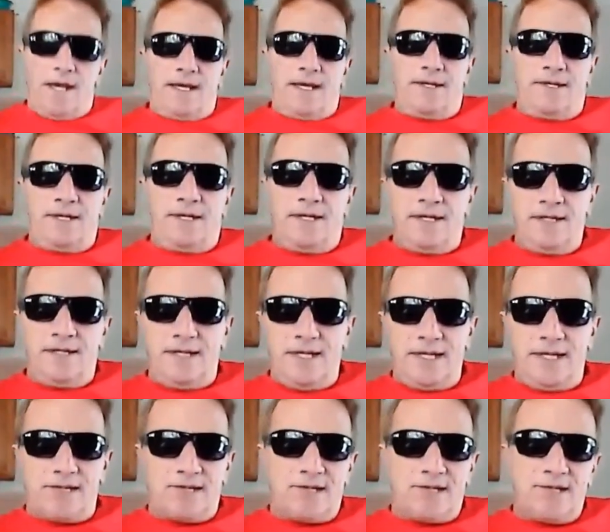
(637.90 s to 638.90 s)
And
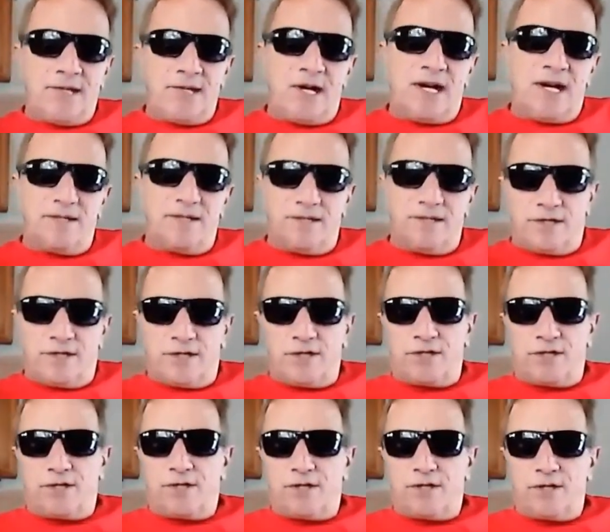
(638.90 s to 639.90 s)
it's not
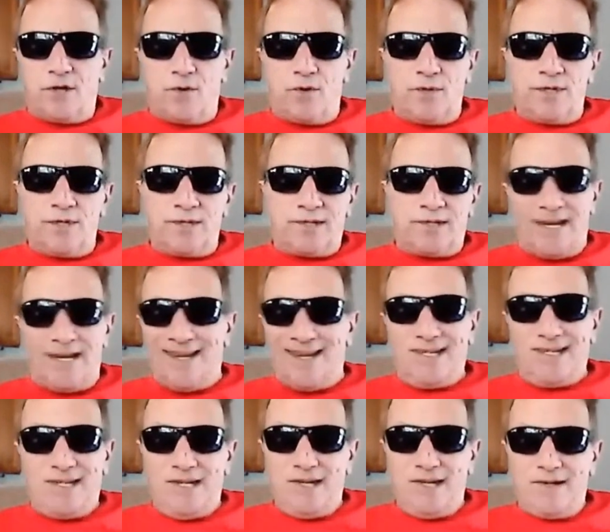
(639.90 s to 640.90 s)
going to
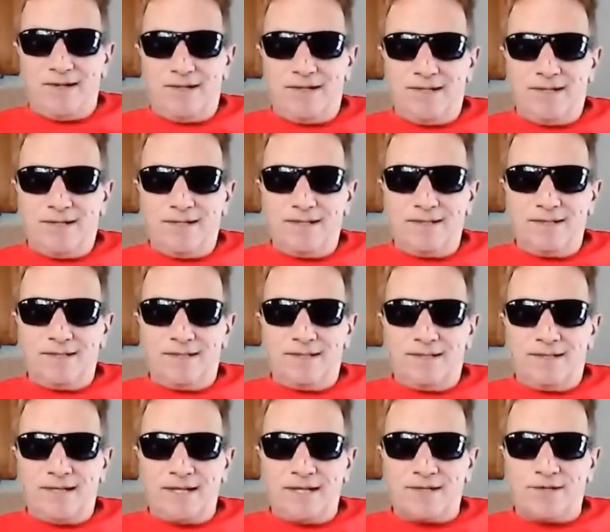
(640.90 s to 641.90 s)
end here.
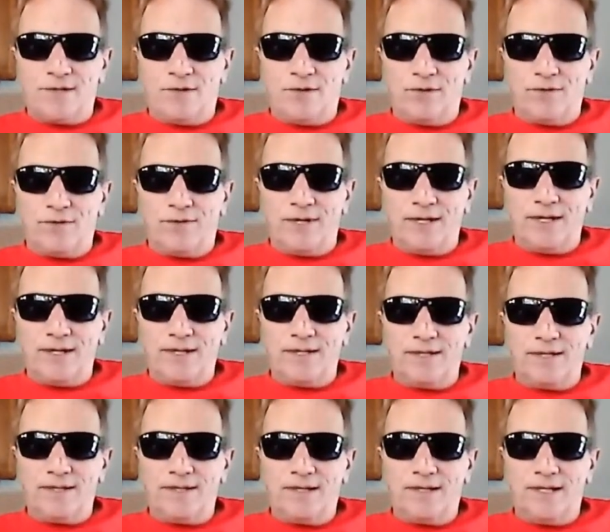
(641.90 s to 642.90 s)
That's the whole thing.
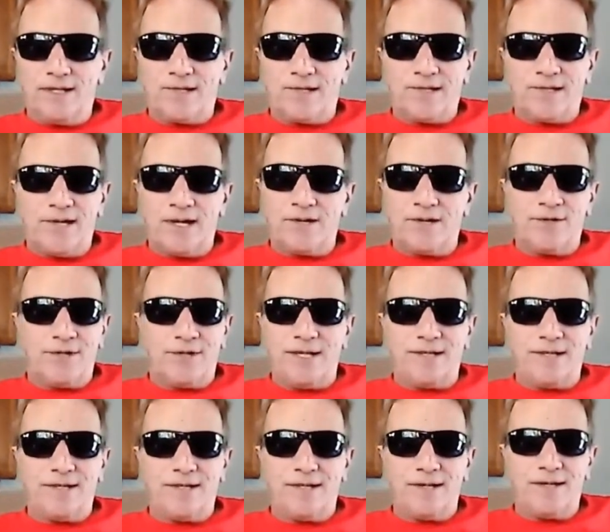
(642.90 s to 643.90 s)
It's not
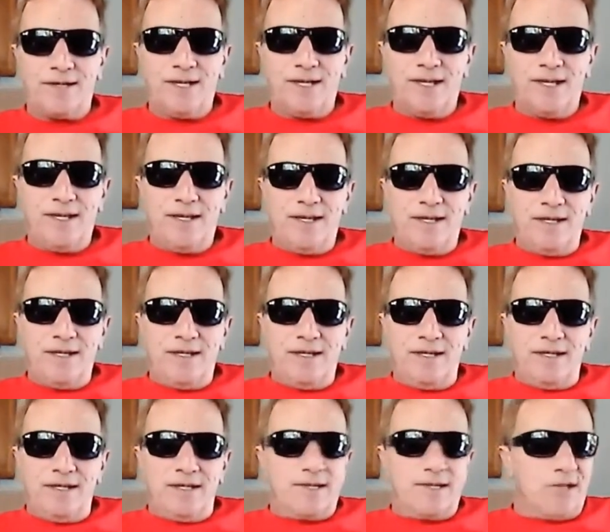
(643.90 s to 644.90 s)
going to end here.
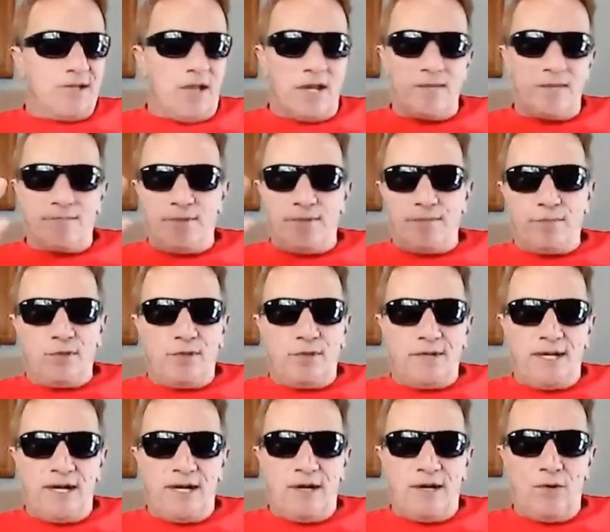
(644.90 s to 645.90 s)
There's a lot of
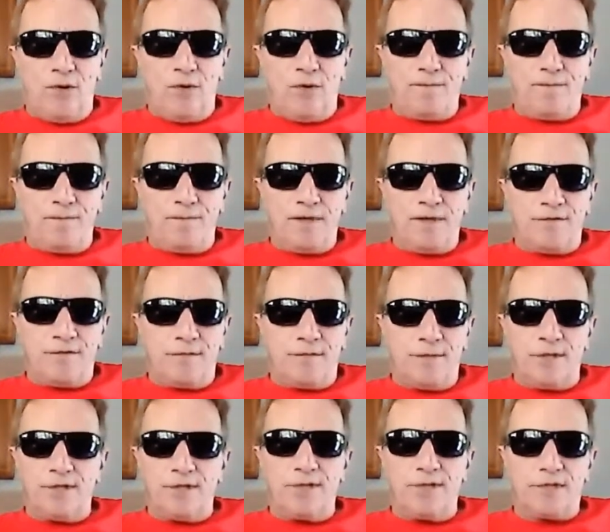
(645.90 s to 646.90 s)
people now
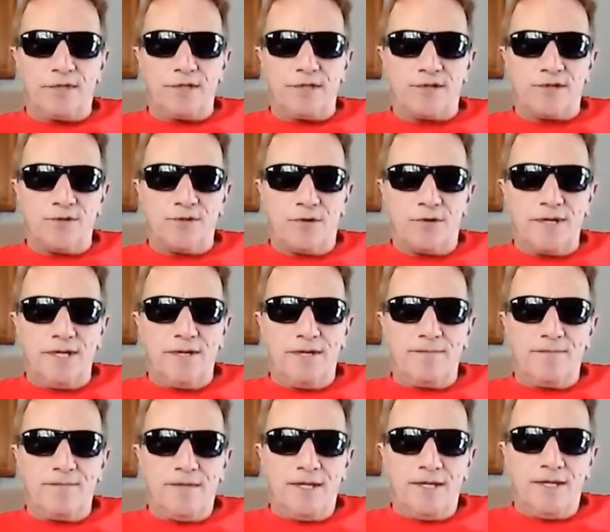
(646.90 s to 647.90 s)
familiar with the
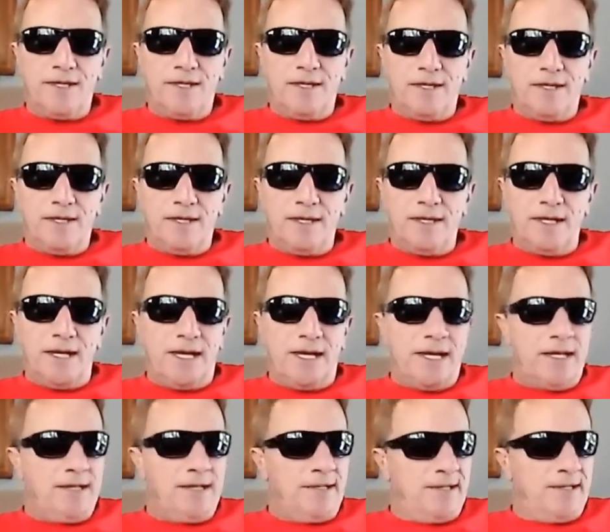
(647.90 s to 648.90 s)
story,
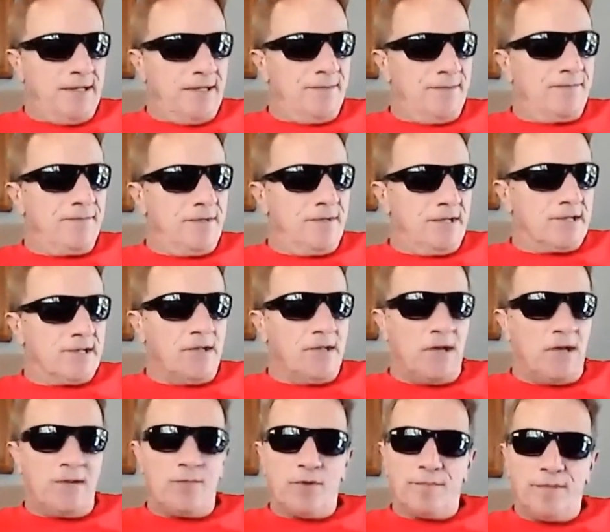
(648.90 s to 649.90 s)
and there's a
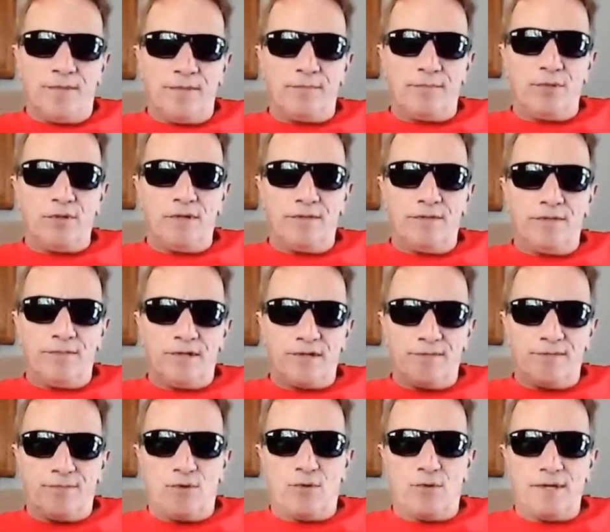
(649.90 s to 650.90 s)
lot more people going to be
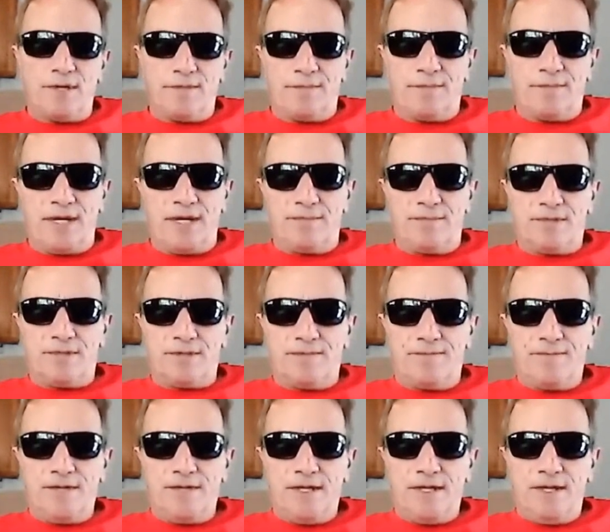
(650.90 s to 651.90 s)
supporting
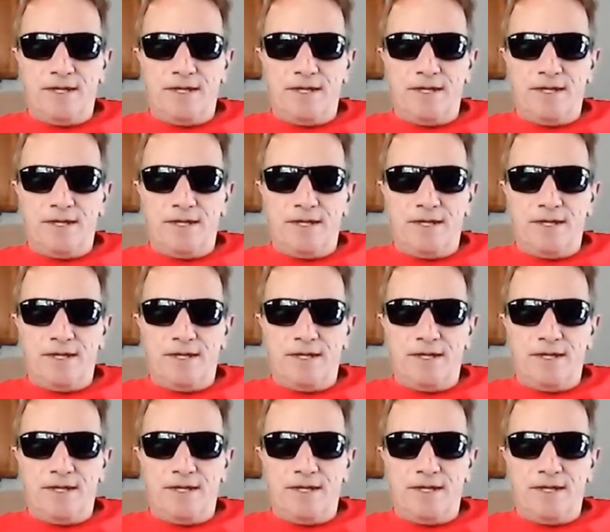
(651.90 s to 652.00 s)
Babes.